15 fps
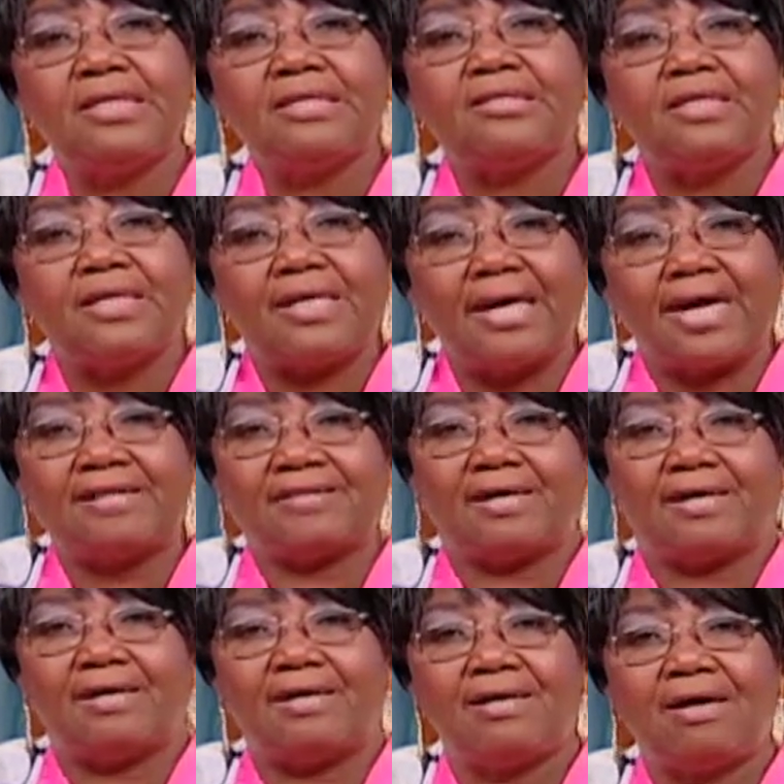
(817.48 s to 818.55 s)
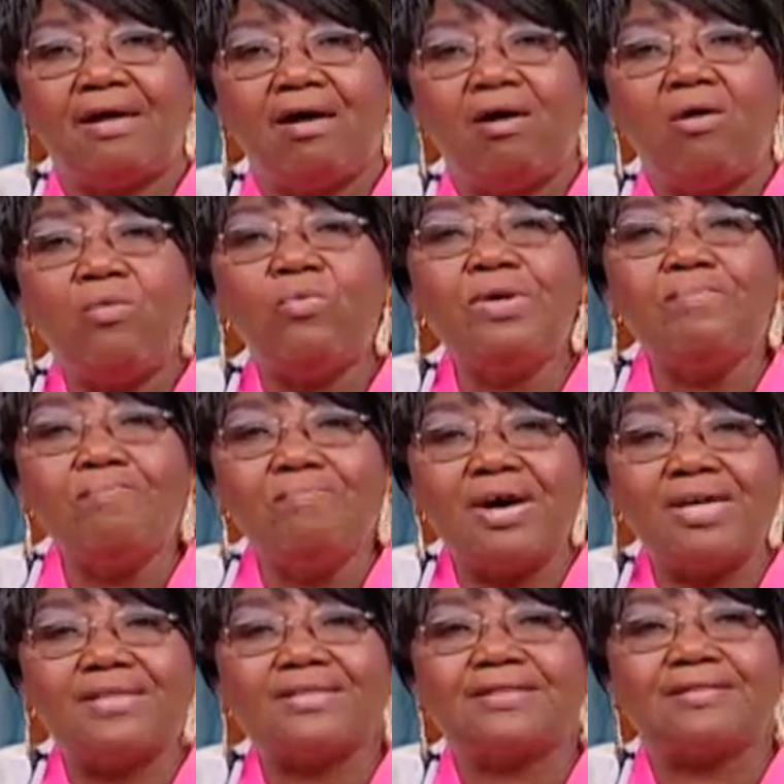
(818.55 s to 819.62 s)
Together, we
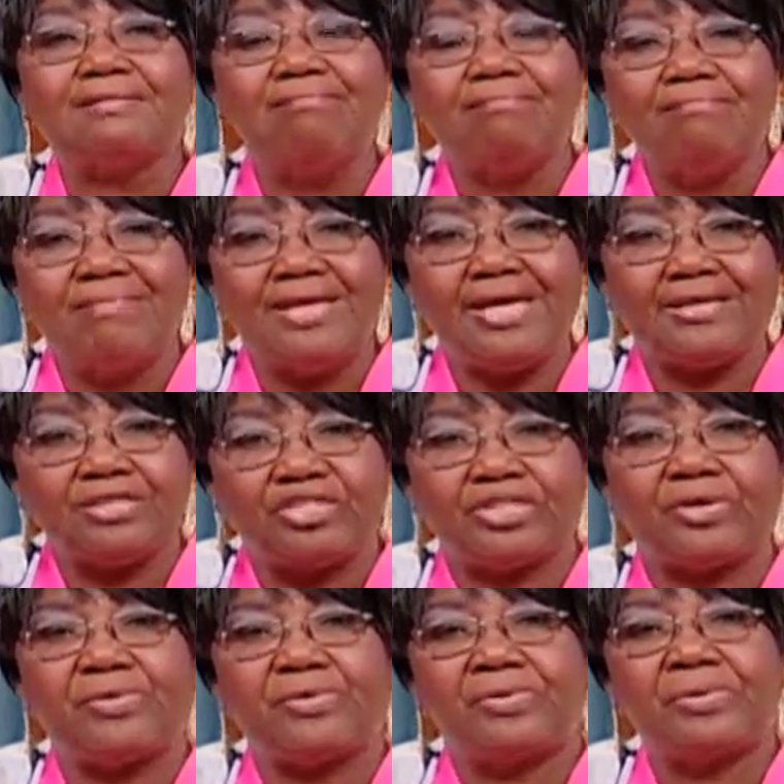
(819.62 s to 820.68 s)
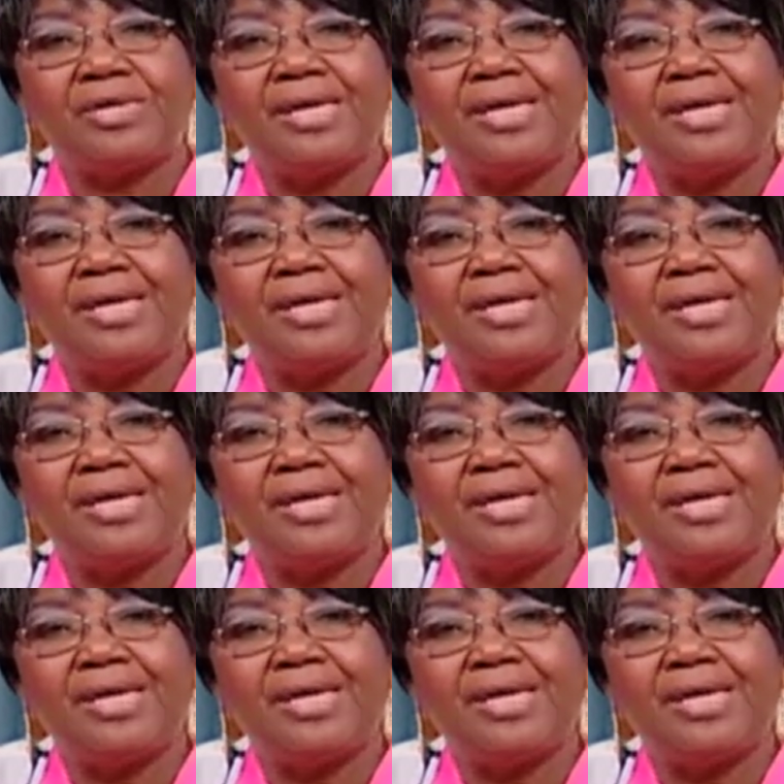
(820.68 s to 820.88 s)
must make sure